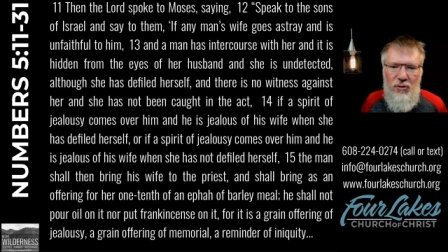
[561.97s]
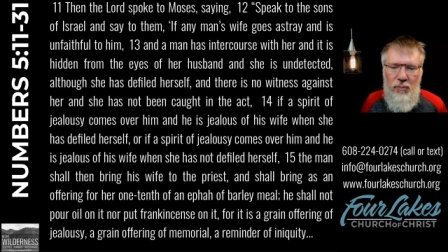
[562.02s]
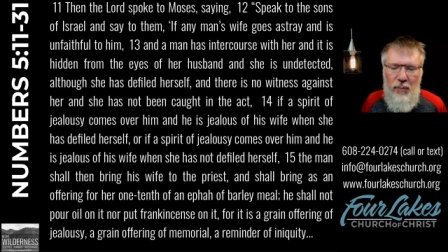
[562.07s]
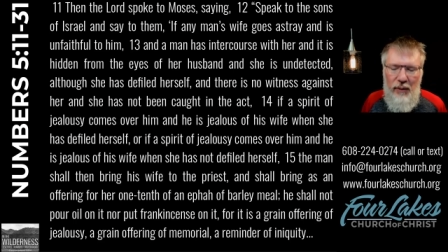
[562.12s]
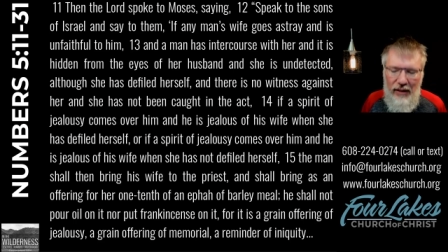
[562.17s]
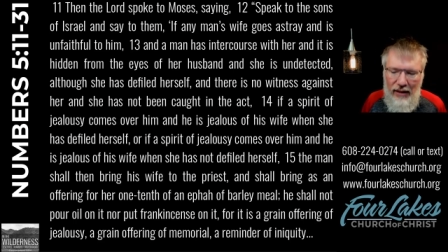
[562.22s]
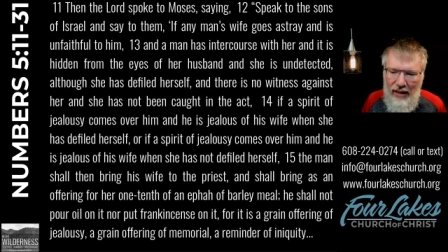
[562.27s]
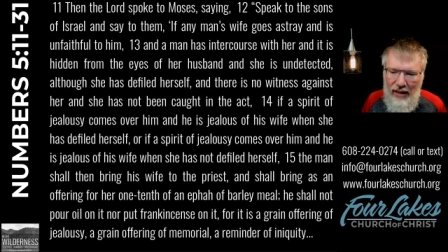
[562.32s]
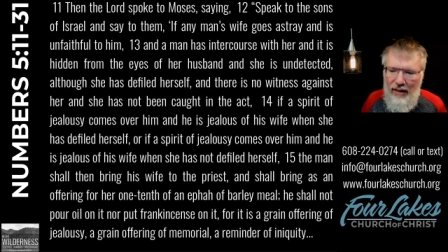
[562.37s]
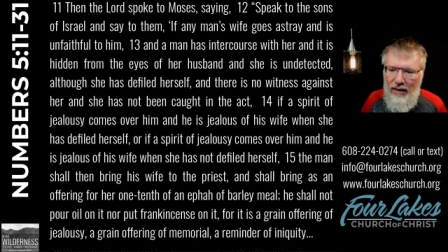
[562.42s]
But
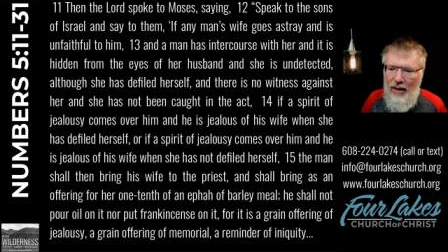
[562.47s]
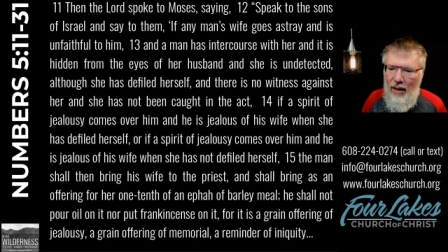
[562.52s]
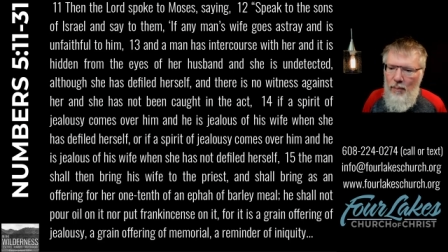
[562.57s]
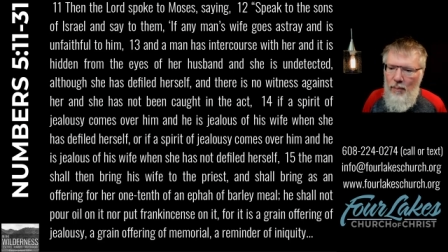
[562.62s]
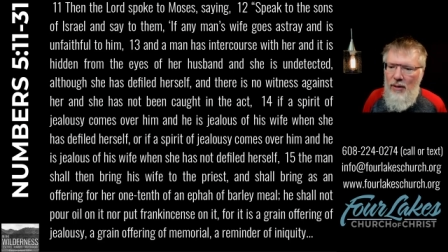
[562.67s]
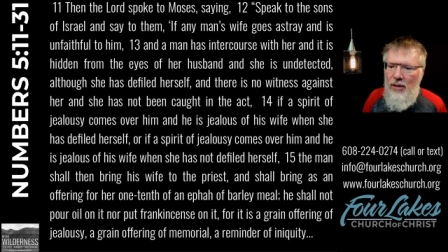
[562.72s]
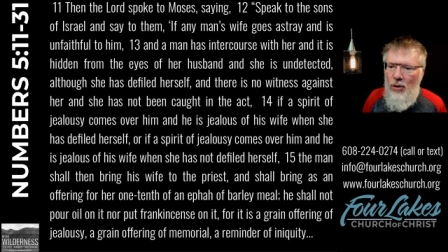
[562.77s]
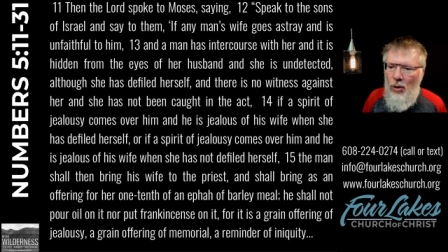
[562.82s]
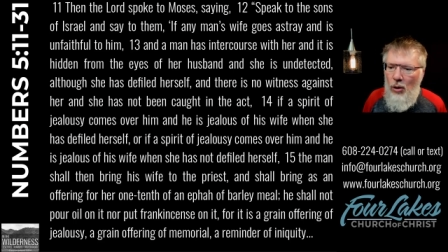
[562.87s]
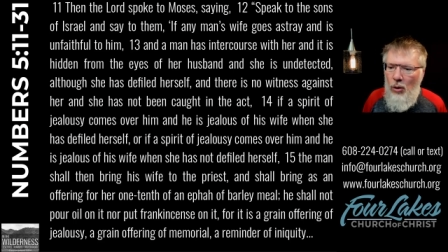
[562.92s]
again, let
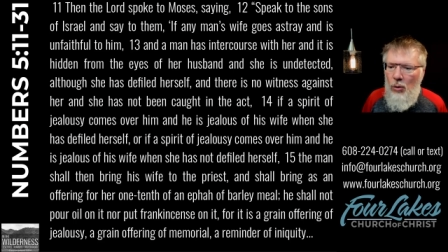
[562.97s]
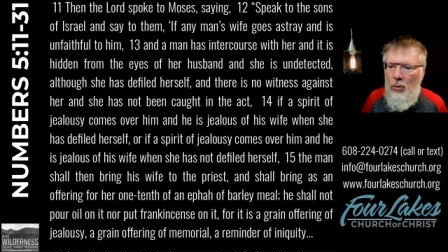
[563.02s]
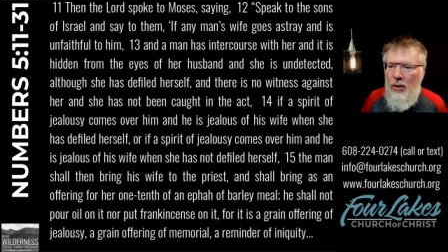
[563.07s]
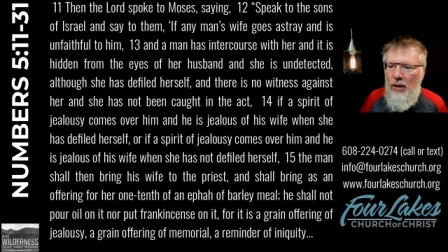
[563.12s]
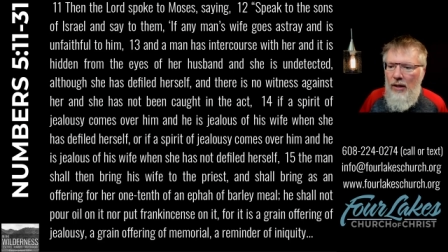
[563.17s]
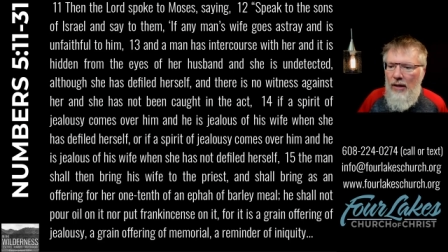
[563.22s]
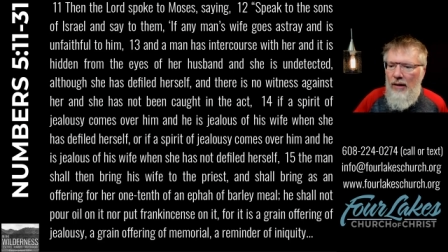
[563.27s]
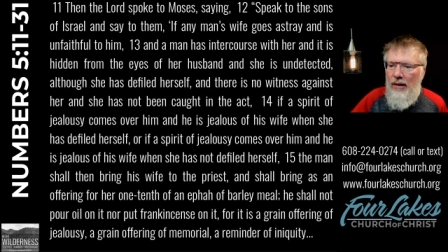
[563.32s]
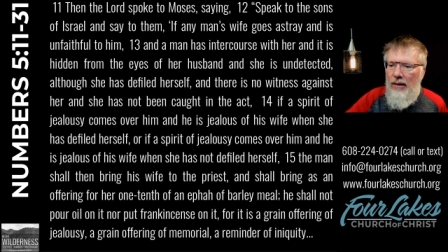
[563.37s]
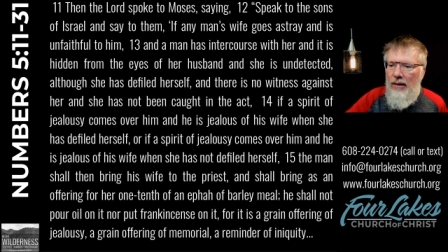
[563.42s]
me know
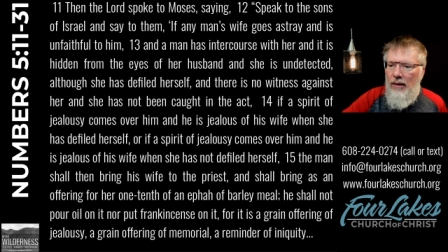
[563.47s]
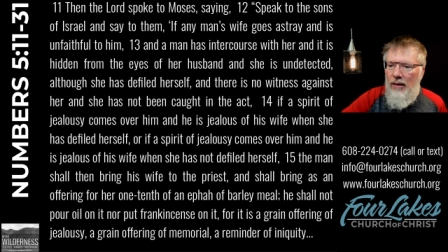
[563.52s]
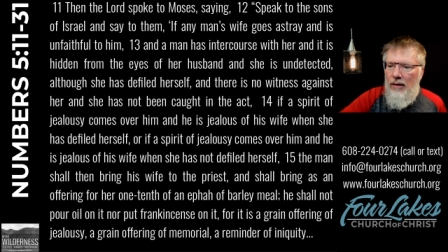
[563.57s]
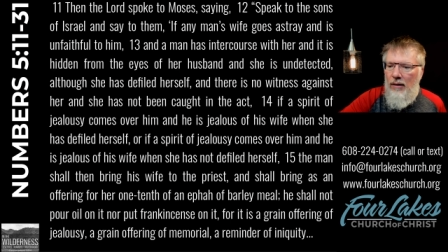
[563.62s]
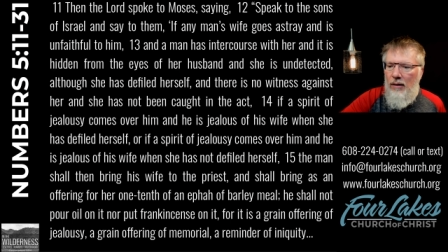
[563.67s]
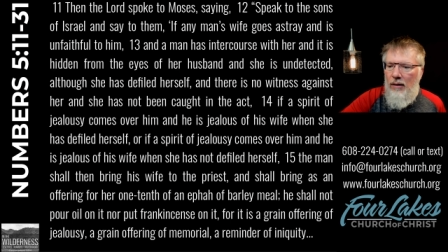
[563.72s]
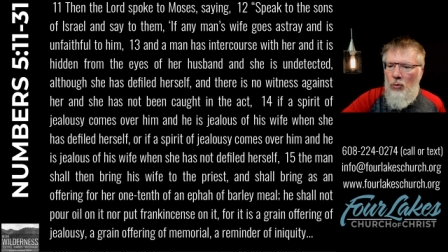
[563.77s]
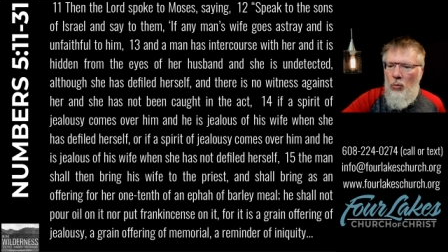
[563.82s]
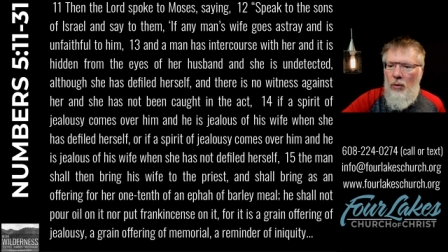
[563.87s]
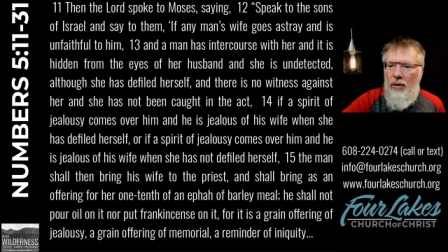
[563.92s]

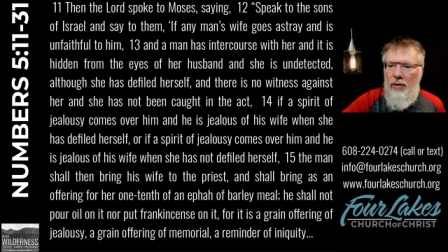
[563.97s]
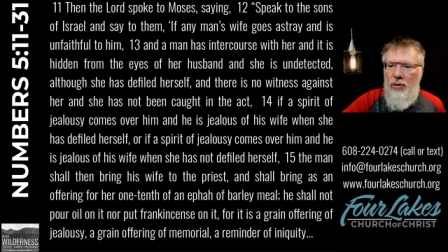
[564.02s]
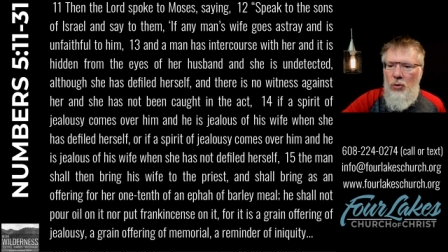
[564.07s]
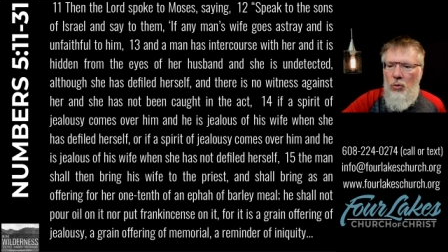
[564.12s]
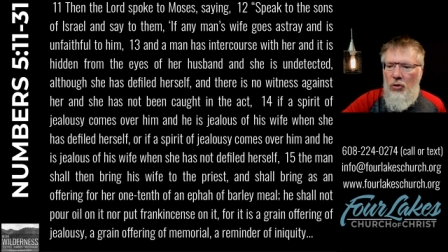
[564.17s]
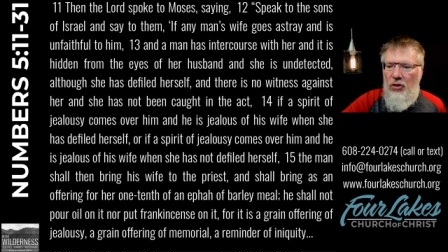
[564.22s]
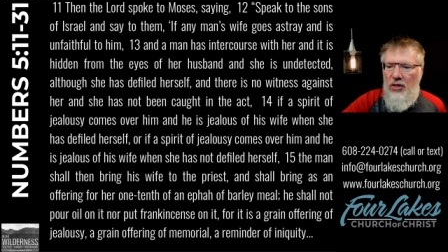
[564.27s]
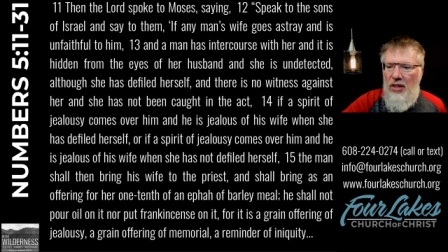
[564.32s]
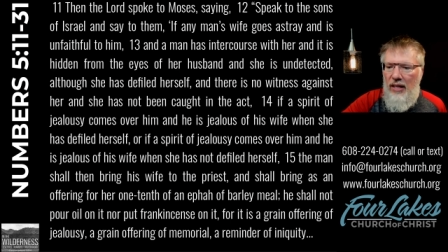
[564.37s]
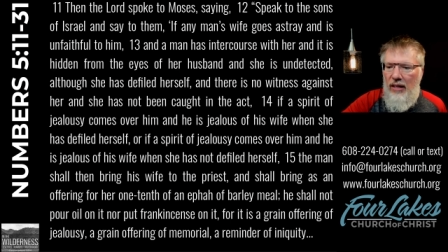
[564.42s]
uh, what you
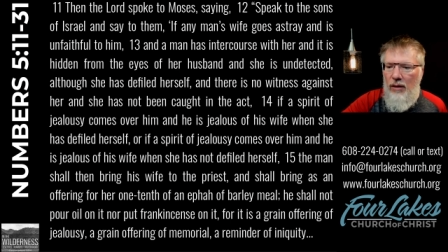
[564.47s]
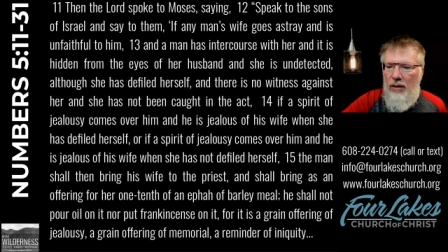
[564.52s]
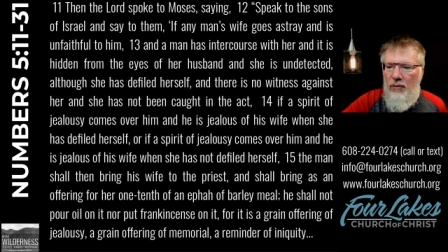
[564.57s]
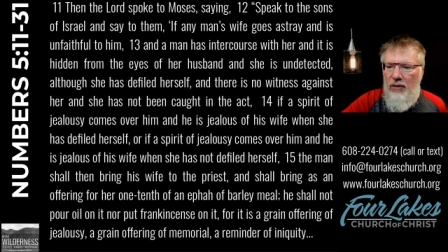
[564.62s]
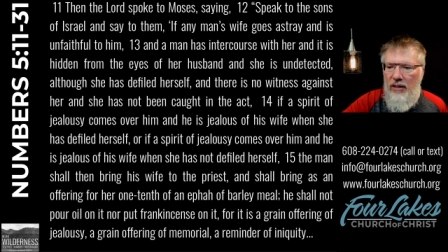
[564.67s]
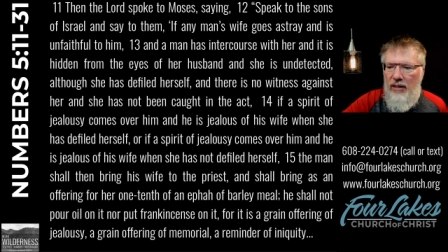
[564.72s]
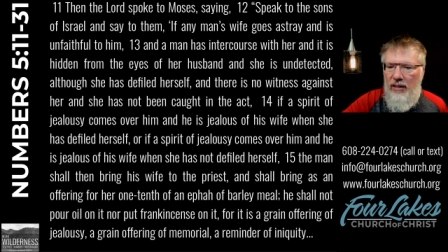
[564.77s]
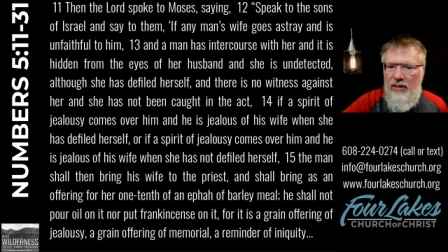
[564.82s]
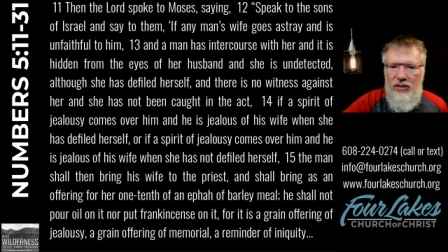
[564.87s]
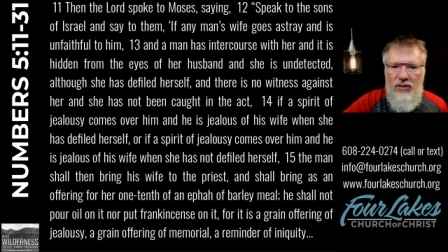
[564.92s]
think of
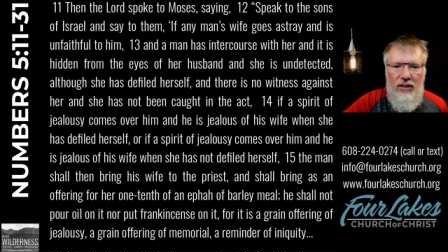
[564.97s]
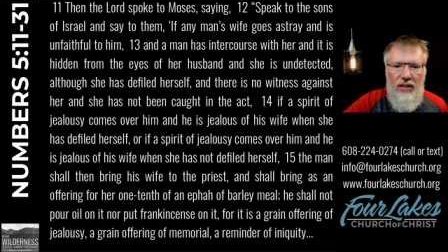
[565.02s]
this.